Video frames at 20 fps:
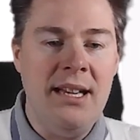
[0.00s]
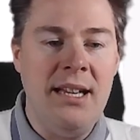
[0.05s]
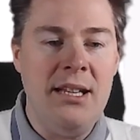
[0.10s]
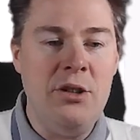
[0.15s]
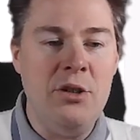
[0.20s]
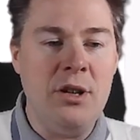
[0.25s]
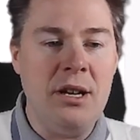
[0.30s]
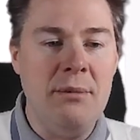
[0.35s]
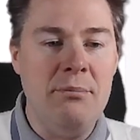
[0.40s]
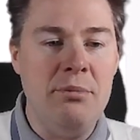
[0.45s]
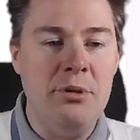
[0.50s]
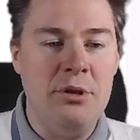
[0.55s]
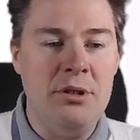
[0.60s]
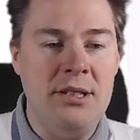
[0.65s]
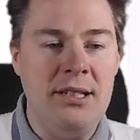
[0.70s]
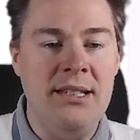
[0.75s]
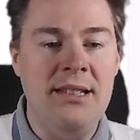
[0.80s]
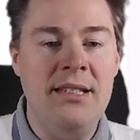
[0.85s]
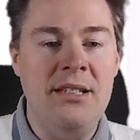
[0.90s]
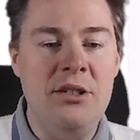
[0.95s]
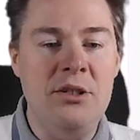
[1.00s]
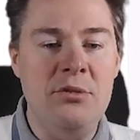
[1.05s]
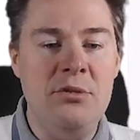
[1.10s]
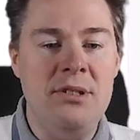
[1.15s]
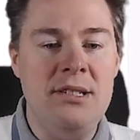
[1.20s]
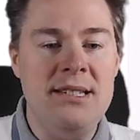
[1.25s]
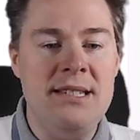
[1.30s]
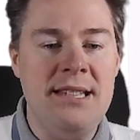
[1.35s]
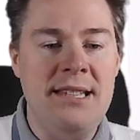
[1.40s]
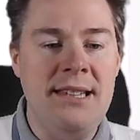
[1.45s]
And you can put in the
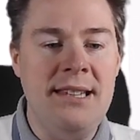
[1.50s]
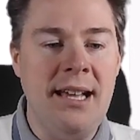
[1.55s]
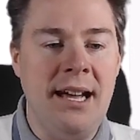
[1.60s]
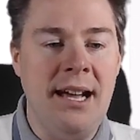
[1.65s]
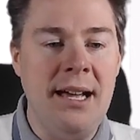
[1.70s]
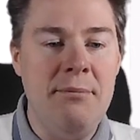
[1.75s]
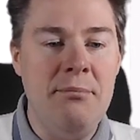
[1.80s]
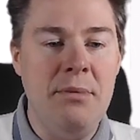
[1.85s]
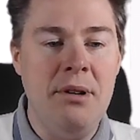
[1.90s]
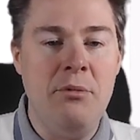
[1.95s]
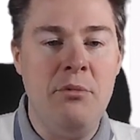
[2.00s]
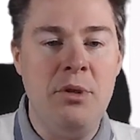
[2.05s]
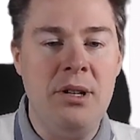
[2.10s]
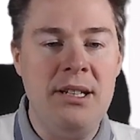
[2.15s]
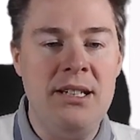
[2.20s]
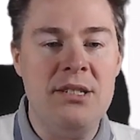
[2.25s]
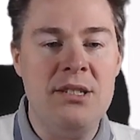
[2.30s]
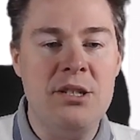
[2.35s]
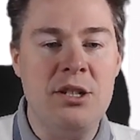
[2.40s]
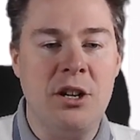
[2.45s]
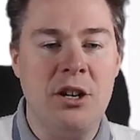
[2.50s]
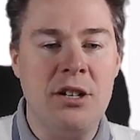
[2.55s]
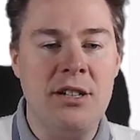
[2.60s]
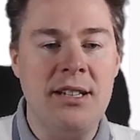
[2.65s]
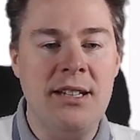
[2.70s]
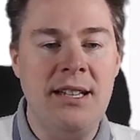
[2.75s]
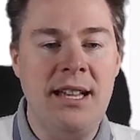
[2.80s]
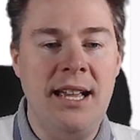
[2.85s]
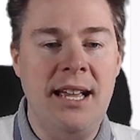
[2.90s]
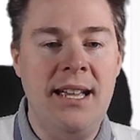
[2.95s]
UTC time and when it
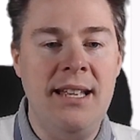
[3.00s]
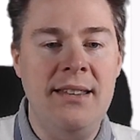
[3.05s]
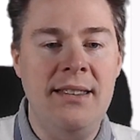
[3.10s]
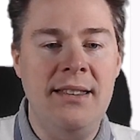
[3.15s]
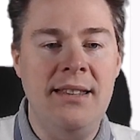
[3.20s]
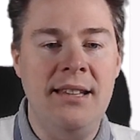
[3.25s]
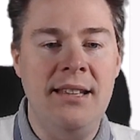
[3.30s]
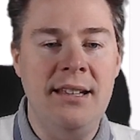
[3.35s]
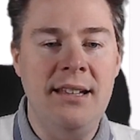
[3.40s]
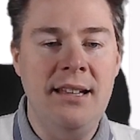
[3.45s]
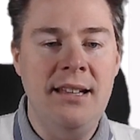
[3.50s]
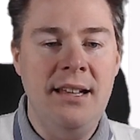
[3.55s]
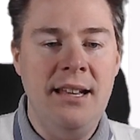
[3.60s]
start and end.